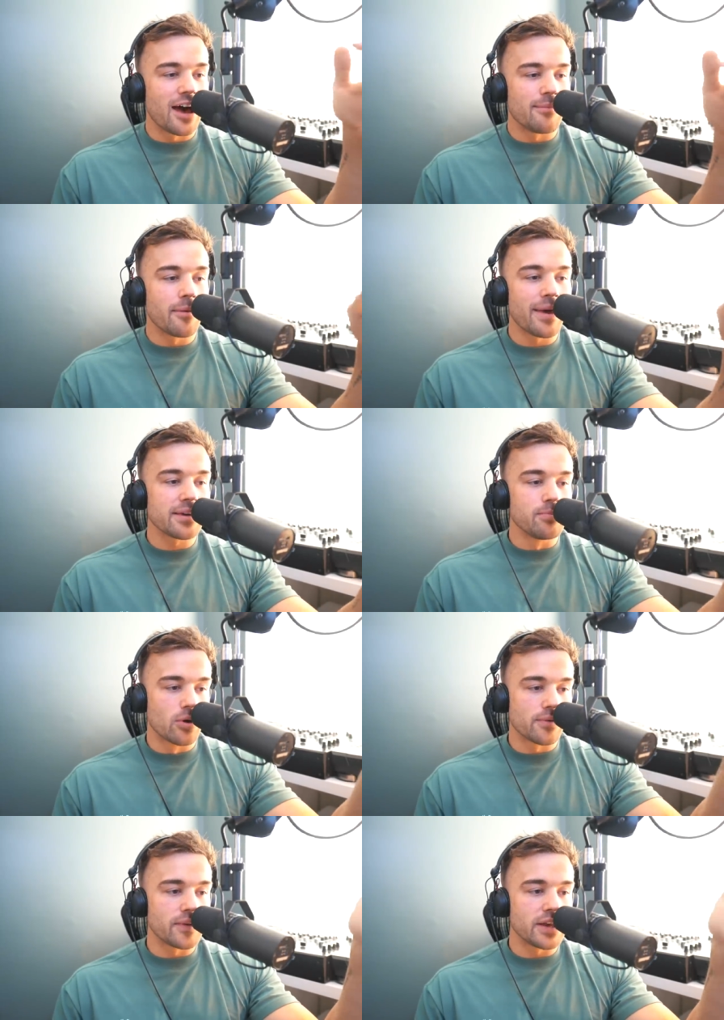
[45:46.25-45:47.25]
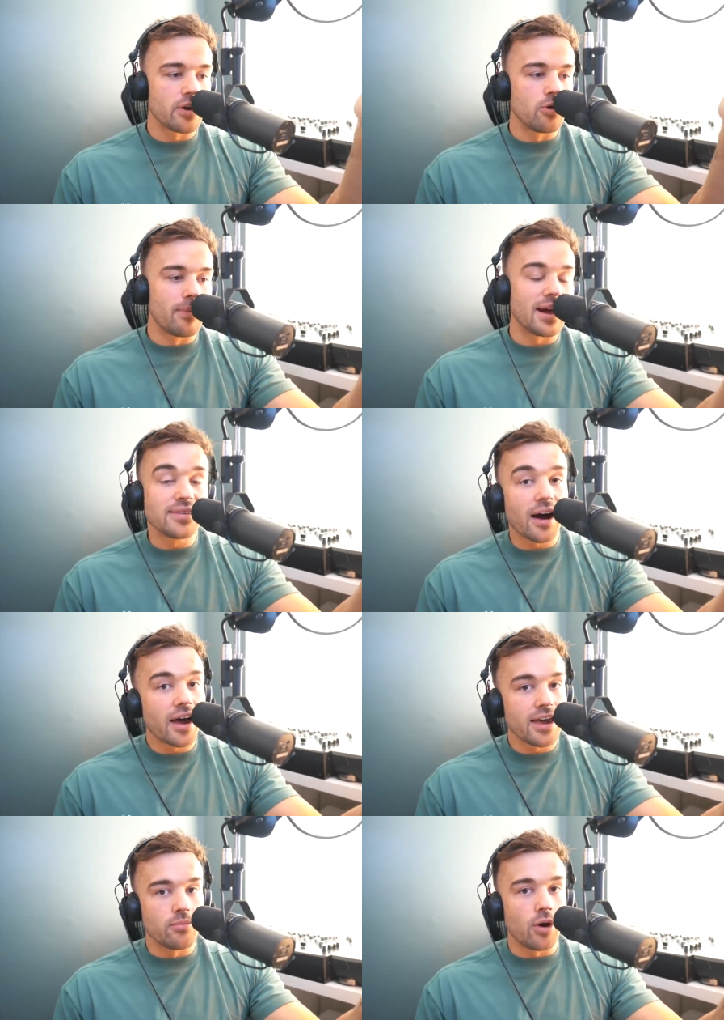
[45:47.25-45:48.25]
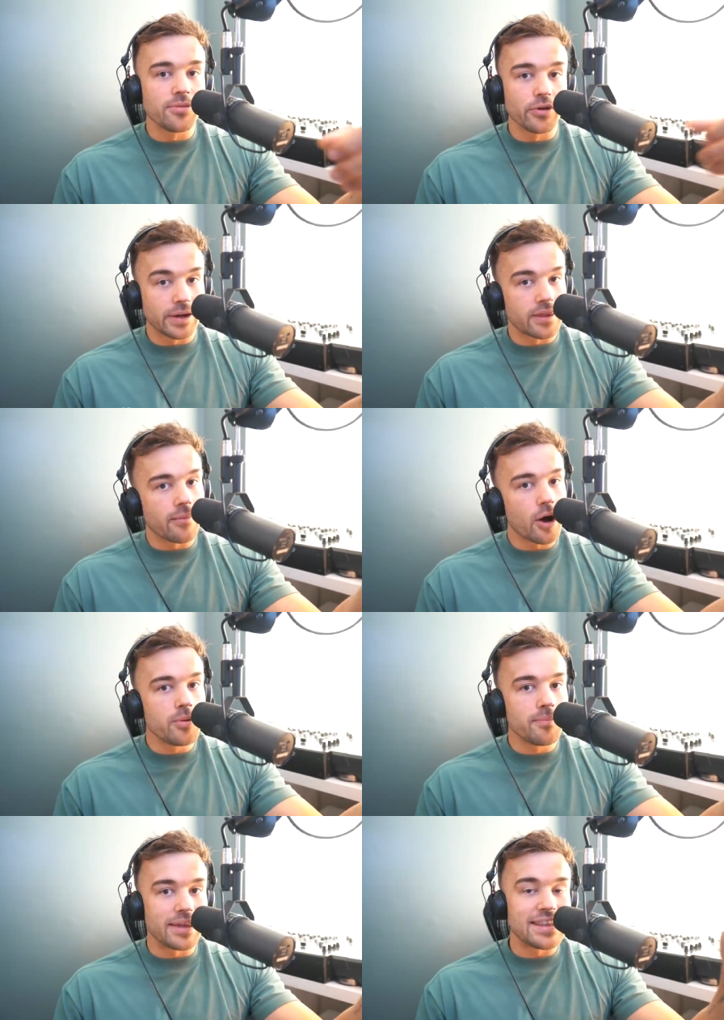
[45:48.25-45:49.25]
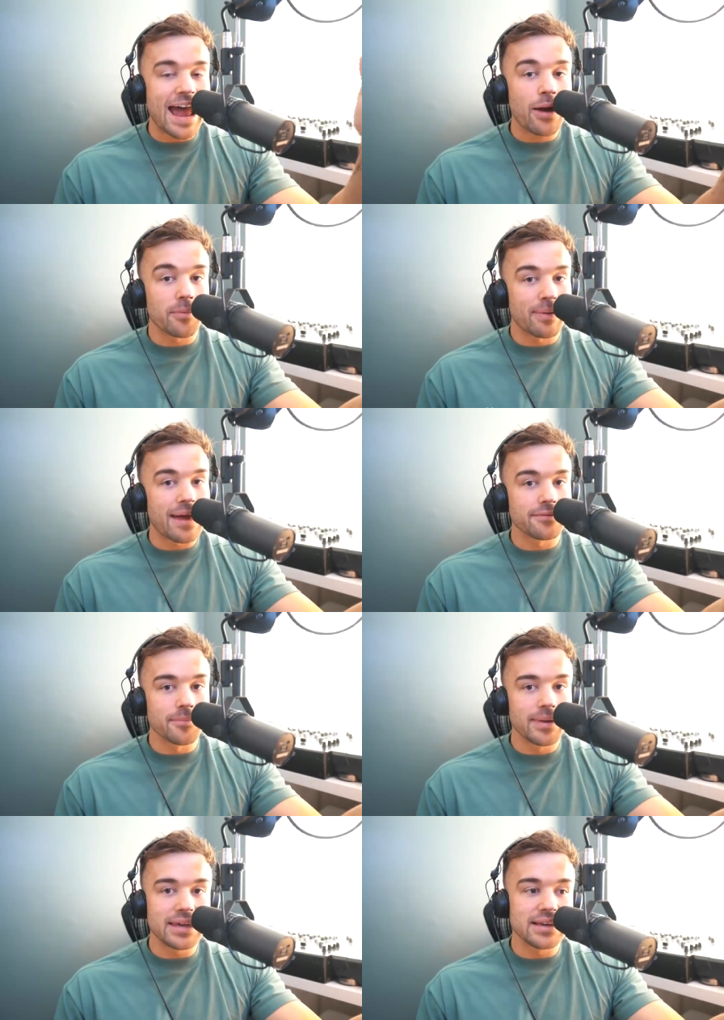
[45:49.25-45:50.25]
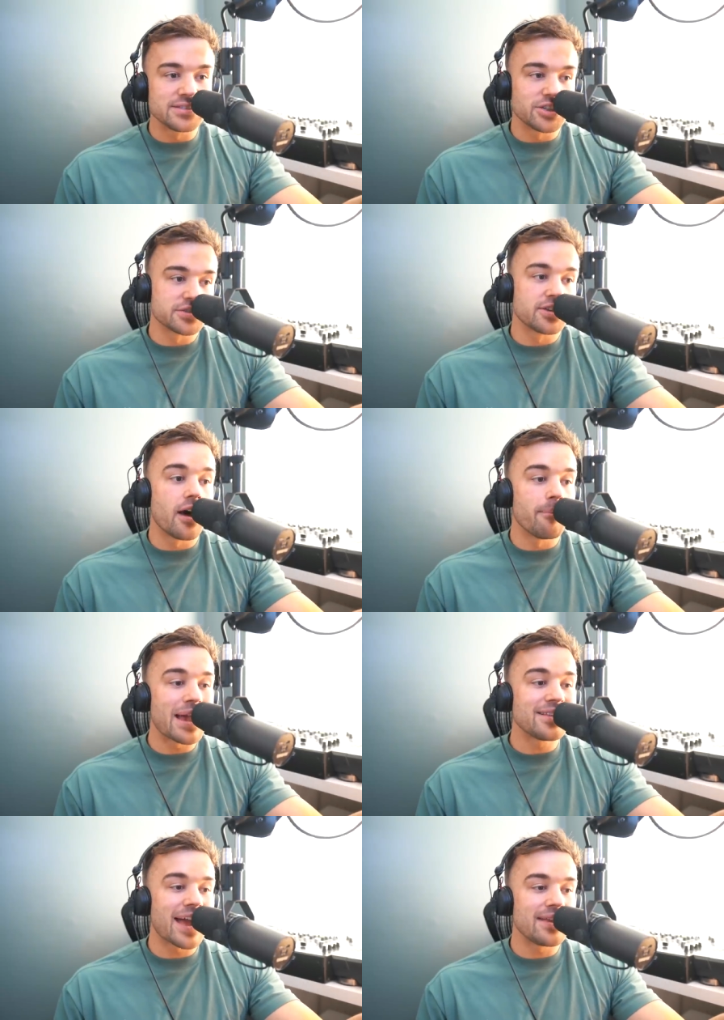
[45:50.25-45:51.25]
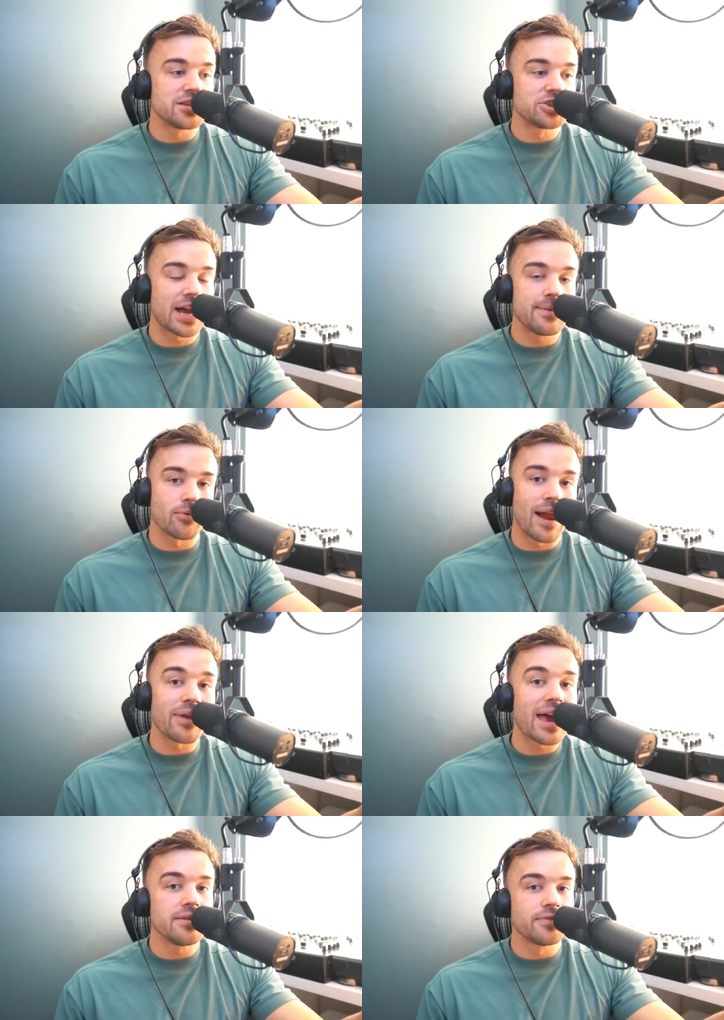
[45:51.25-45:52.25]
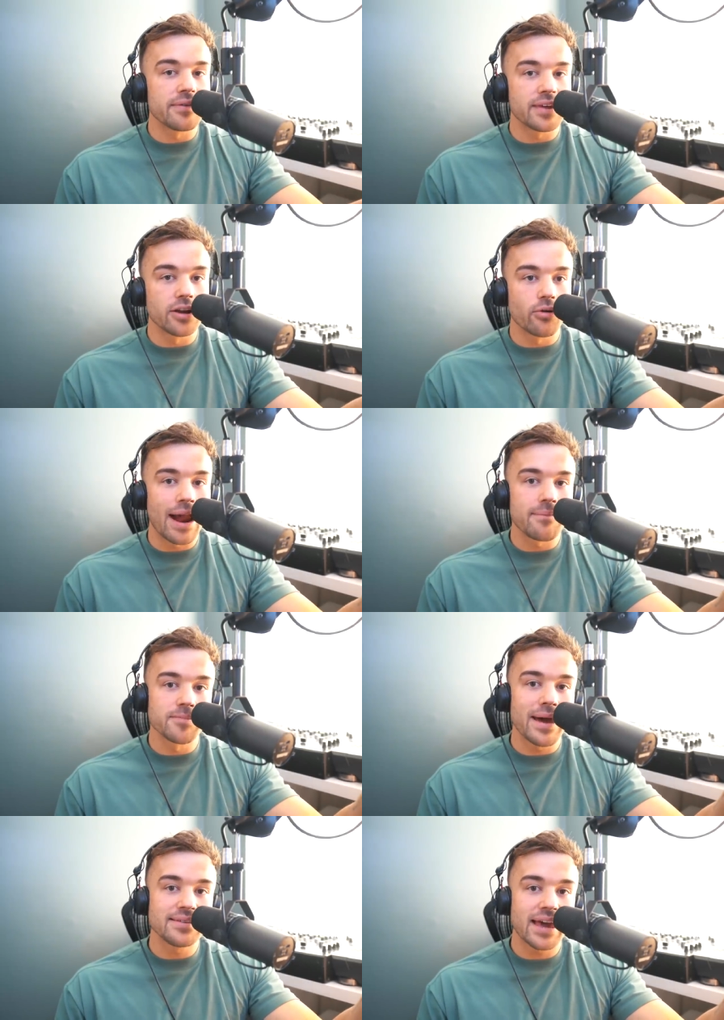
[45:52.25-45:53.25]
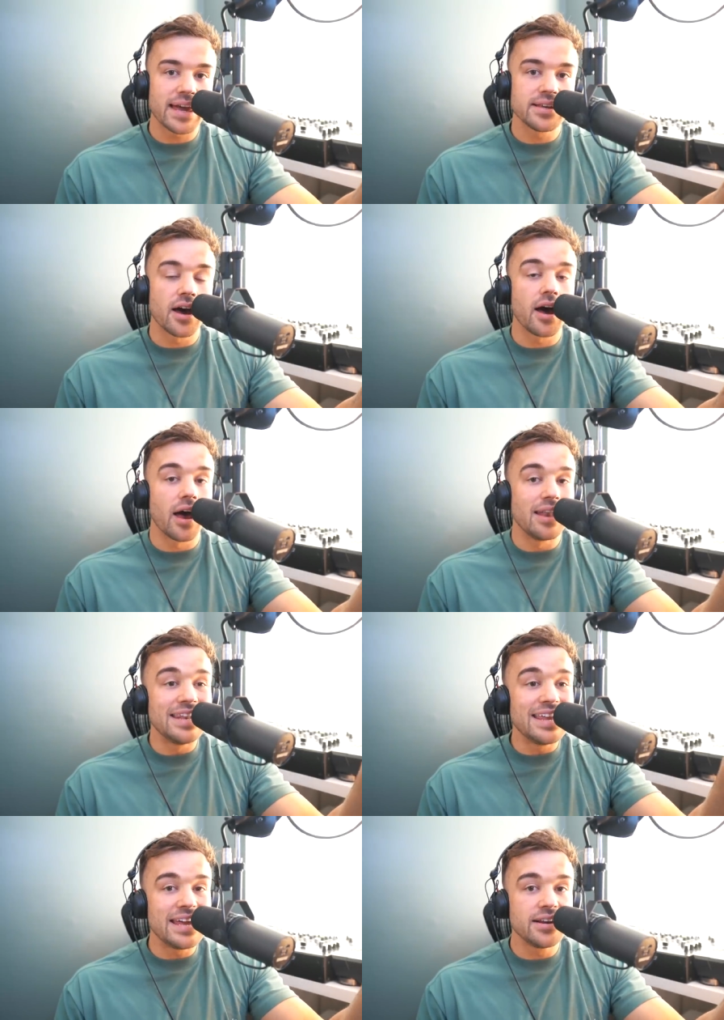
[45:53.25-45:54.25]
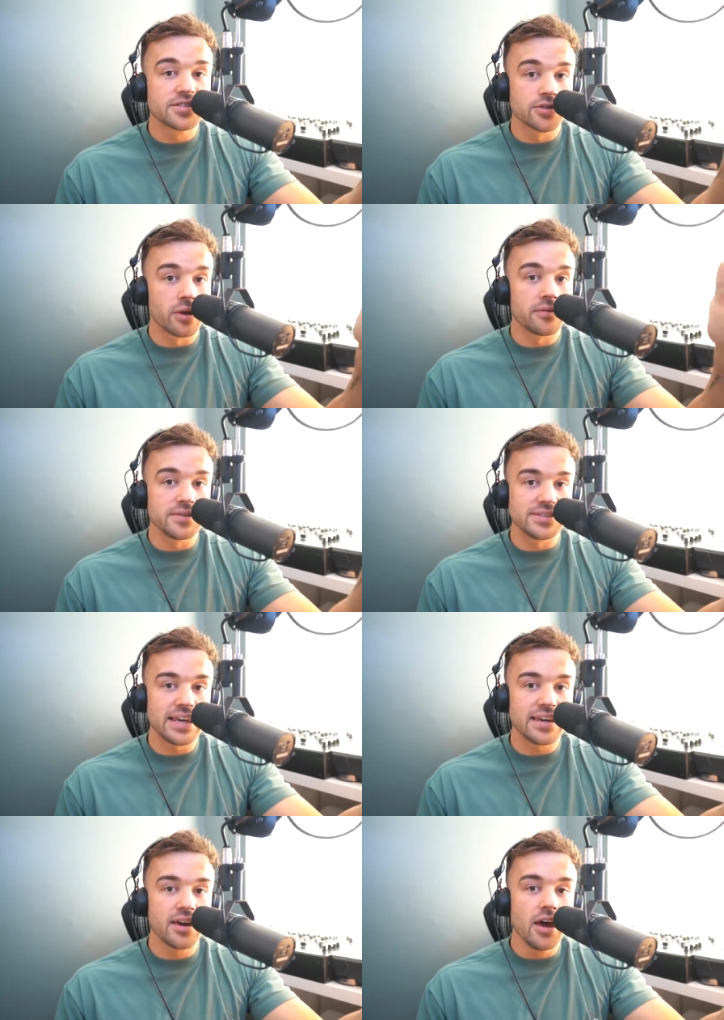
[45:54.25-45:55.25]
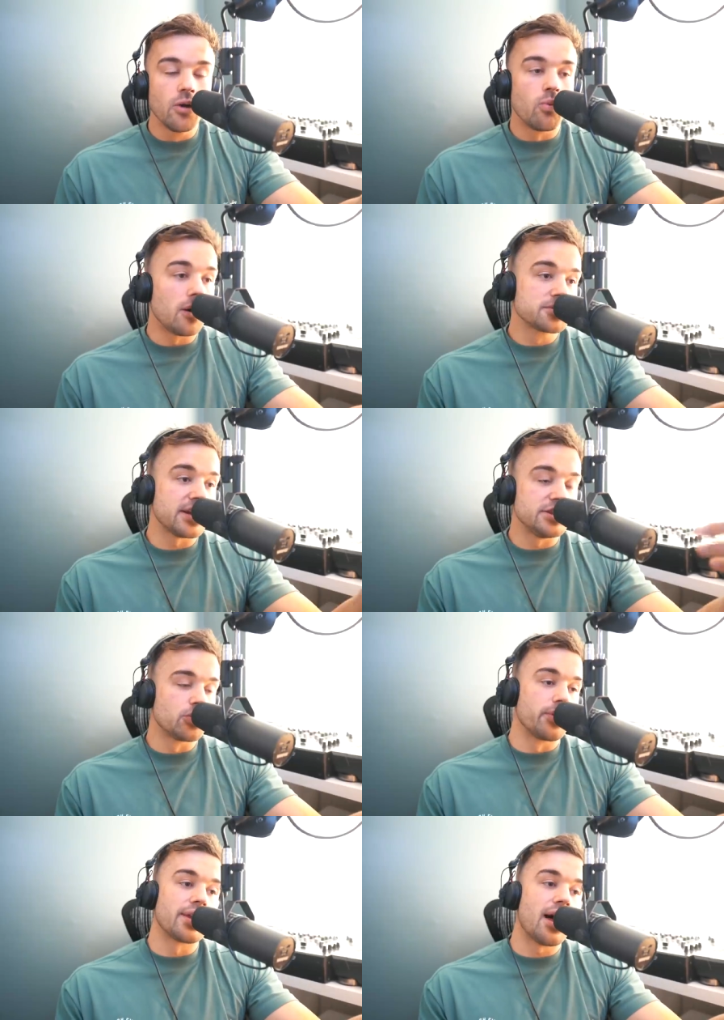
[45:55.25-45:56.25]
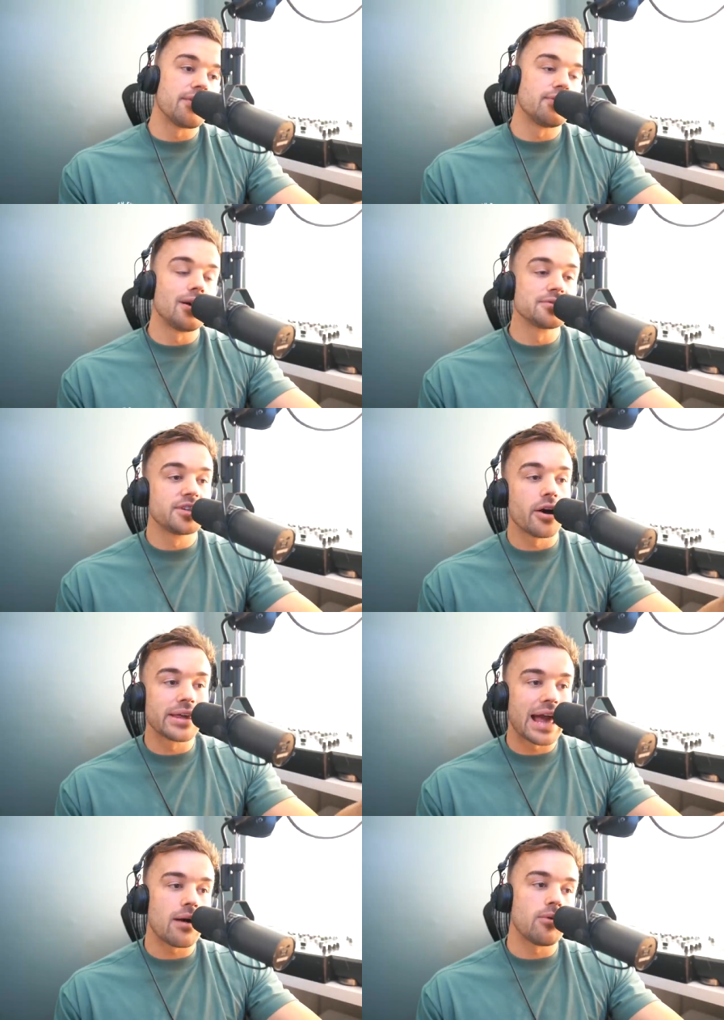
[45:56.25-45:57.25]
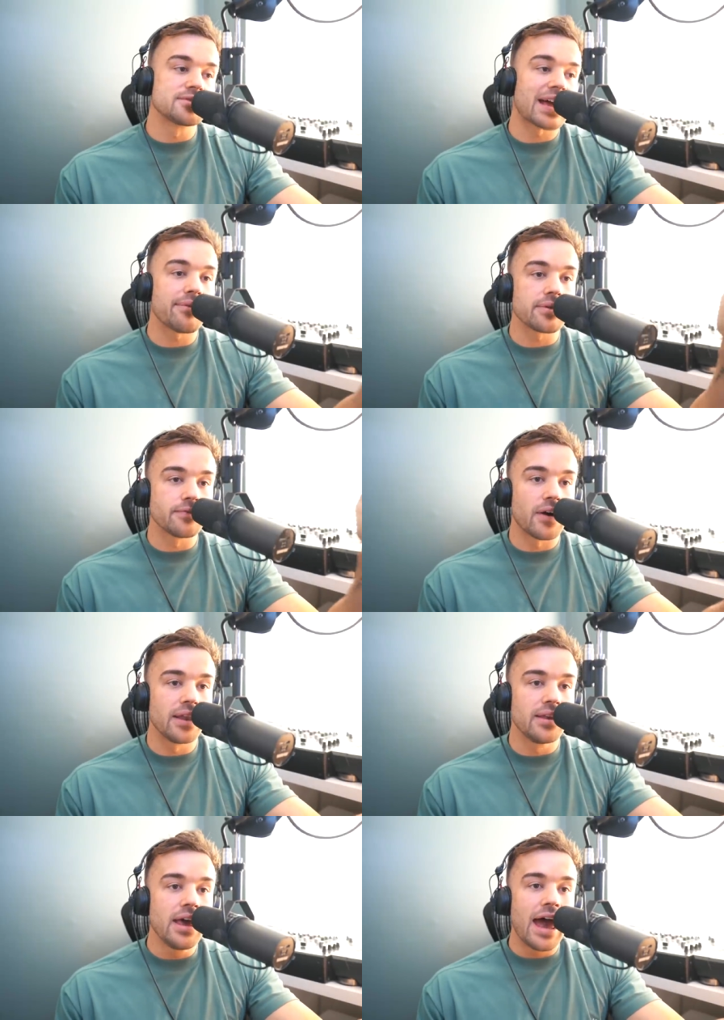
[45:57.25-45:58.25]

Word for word: Um, I'll make more of a video on my diet and what I'm doing at the moment. But now the plan for me is just to maintain the shape around 85 kilograms, maintain. Uh, uh, a lean, solid physique whilst enjoying life, whilst going out, whilst having fun,